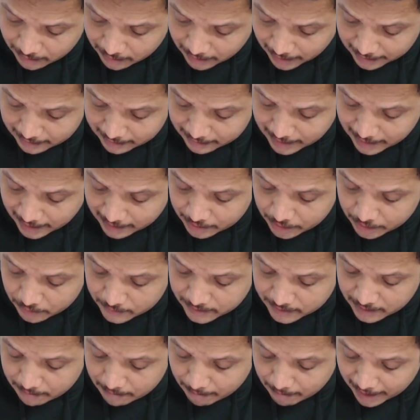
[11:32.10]
and then you
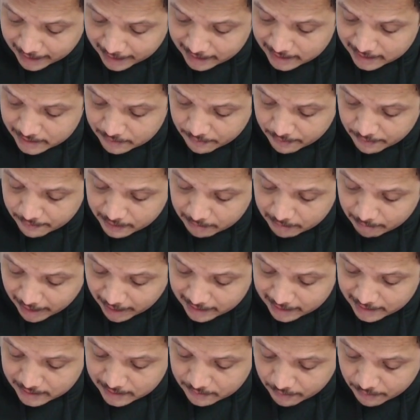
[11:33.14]
see minus v1
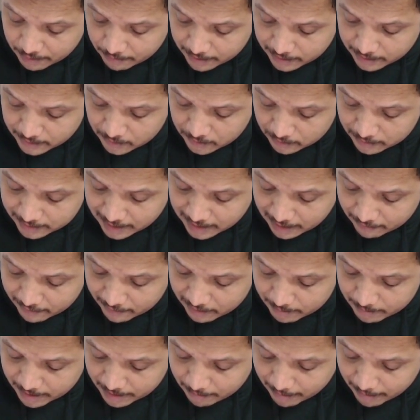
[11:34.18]
minus v1 so there
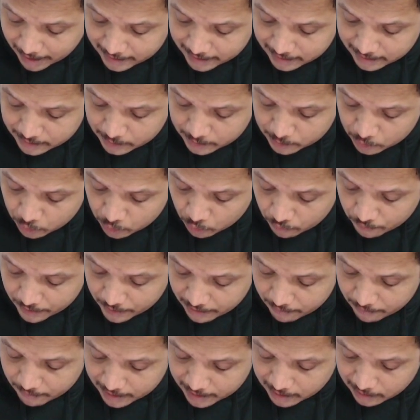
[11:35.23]
will be minus
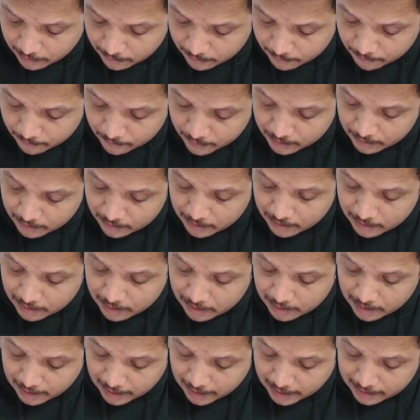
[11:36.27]
2v1
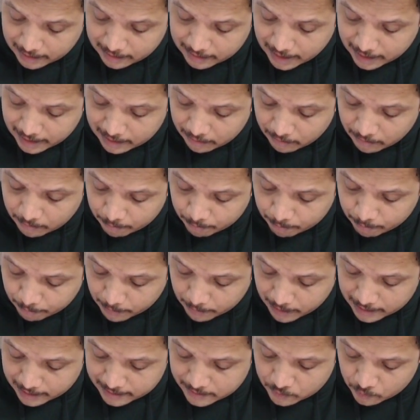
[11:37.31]
and then
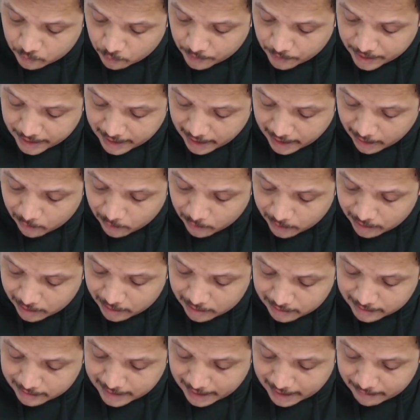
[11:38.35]
plus V out
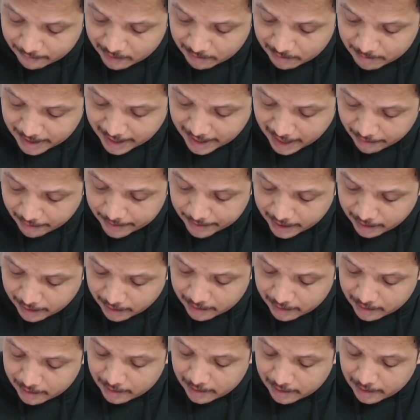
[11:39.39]
that will be
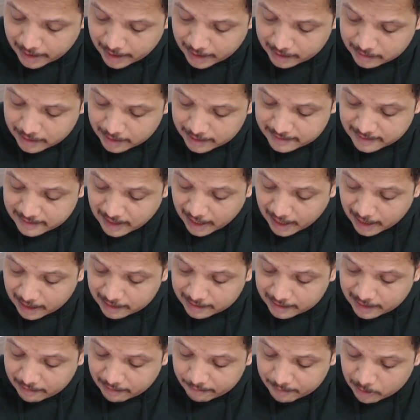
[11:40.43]
having this R
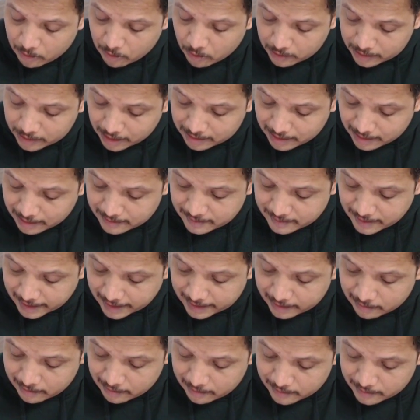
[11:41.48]
that will go on other
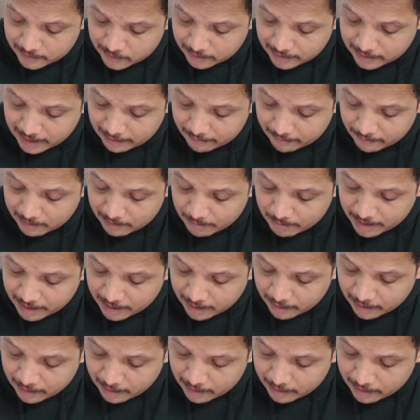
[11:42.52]
side. So that will be